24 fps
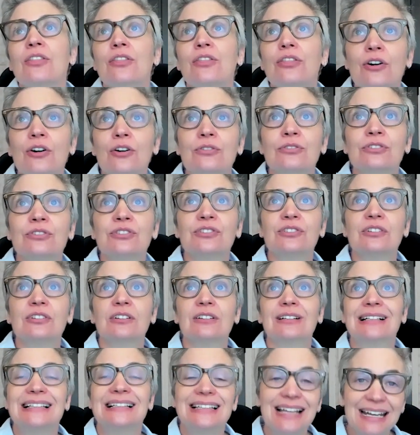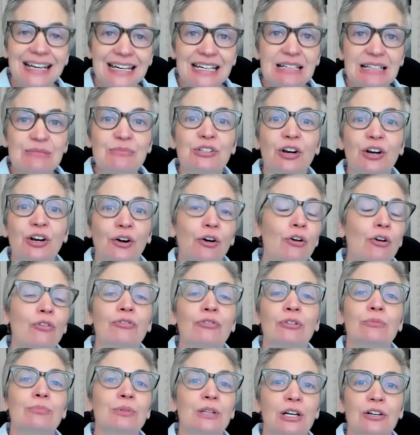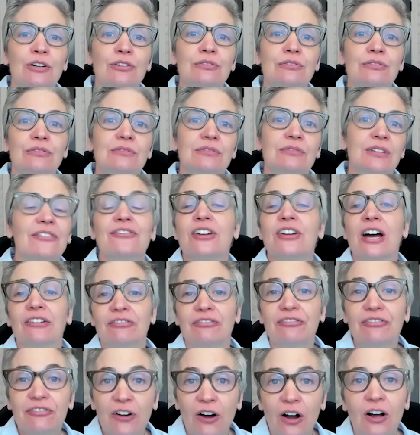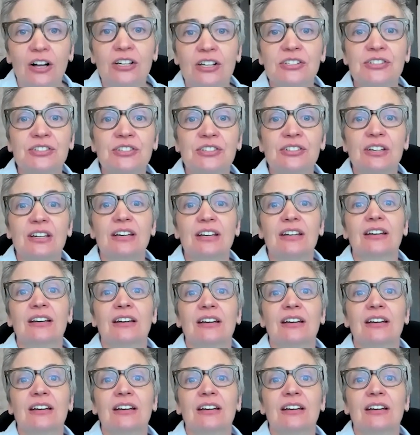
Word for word: those claims are overblown if not false